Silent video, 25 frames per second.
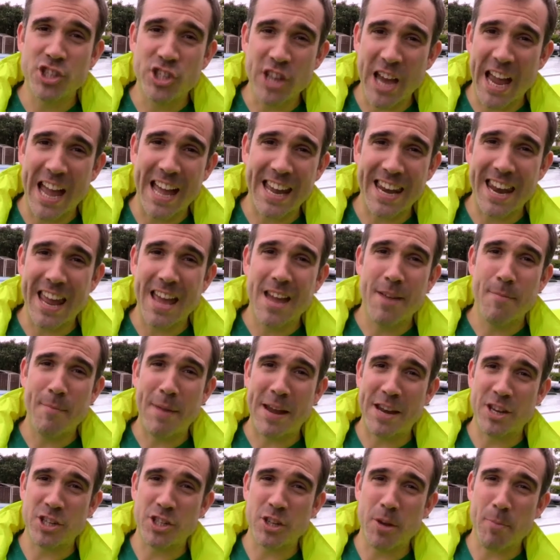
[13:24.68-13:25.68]
Jan
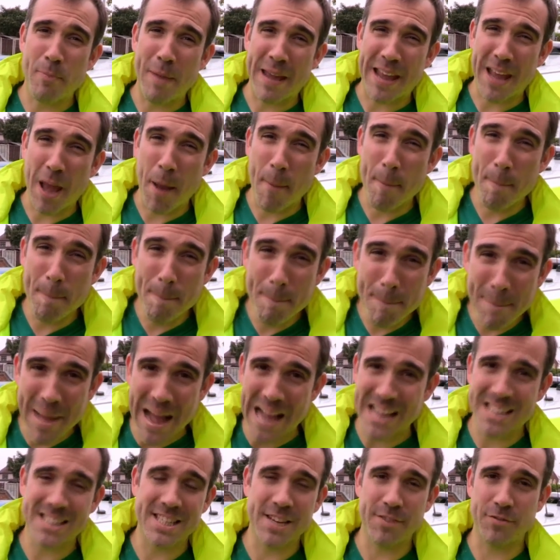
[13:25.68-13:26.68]
managed to make a
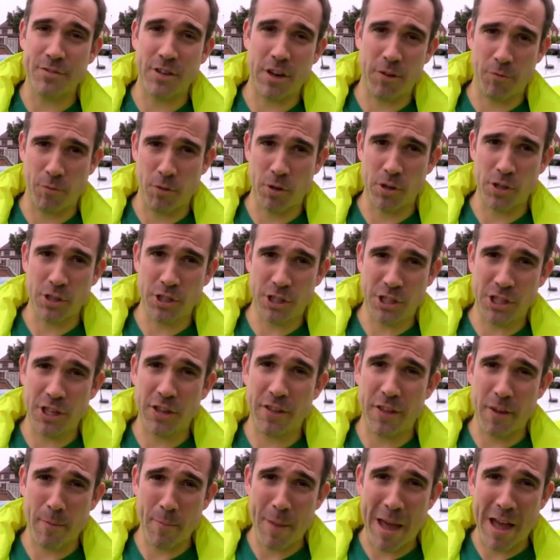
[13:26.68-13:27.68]
massive difference to
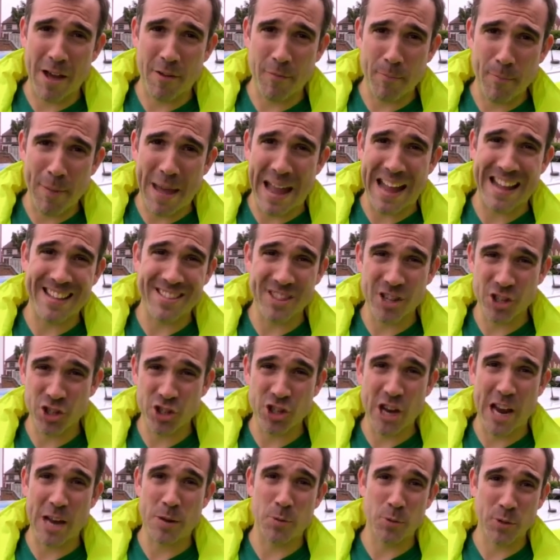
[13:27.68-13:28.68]
the amount of pain that
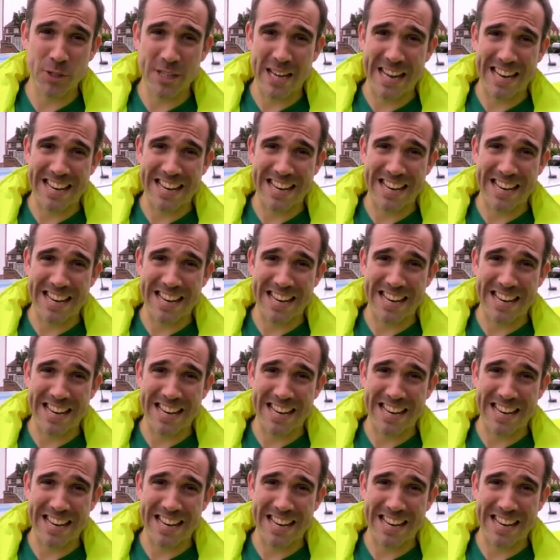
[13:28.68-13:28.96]
Jade was